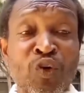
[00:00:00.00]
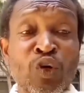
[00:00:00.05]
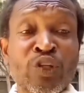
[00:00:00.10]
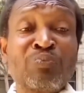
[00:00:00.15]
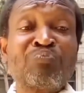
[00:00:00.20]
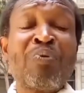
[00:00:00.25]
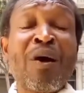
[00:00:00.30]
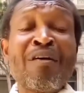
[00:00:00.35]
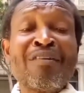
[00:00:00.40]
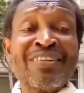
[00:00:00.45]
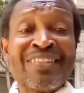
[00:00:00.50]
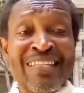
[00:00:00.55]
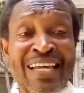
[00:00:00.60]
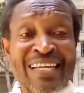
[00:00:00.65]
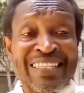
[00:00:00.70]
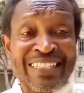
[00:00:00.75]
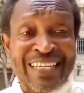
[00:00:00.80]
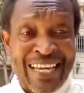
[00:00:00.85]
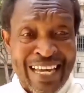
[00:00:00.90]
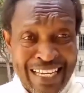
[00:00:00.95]
those
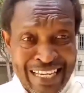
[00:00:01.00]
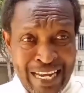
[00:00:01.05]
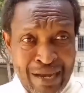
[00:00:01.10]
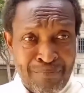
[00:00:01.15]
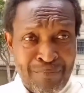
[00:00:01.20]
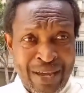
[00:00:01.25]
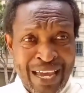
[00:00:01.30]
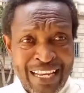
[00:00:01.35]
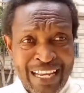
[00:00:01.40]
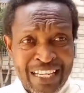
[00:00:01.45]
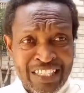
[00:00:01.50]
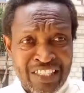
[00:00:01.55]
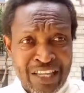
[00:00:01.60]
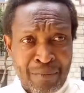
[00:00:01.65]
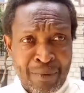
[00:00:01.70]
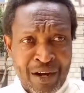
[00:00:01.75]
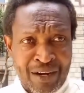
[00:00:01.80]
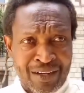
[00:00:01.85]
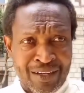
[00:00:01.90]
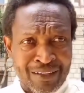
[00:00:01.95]
parasites in your
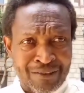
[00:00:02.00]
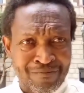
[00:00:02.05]
stomach,